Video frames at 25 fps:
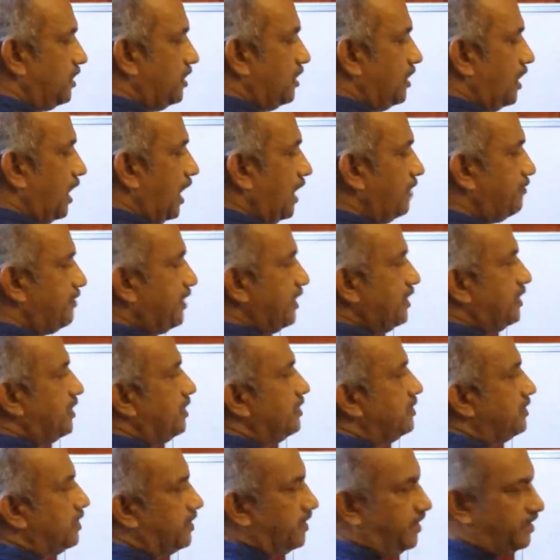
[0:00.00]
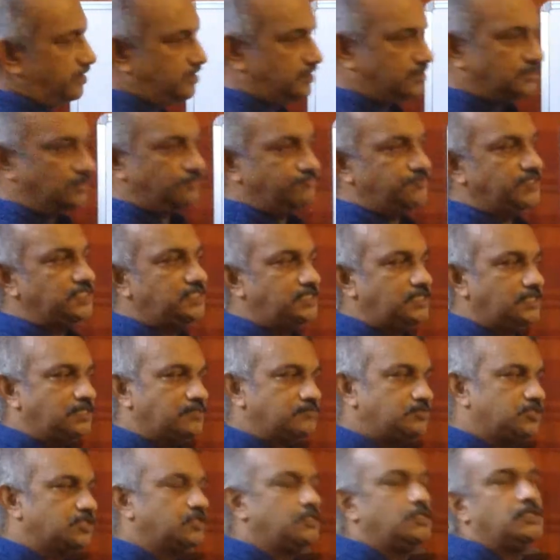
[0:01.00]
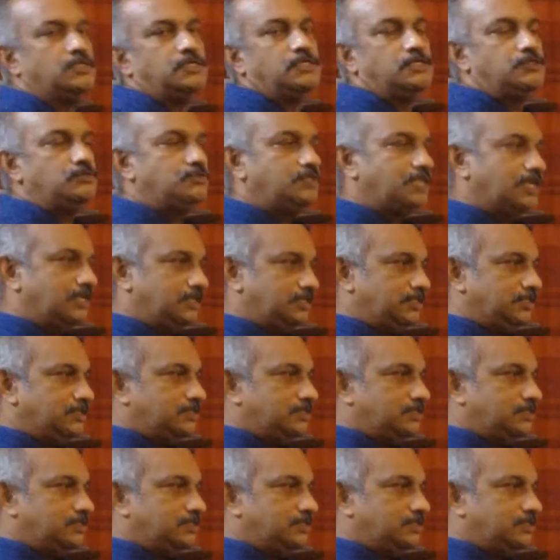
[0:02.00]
I am taking the rest of the terms to the other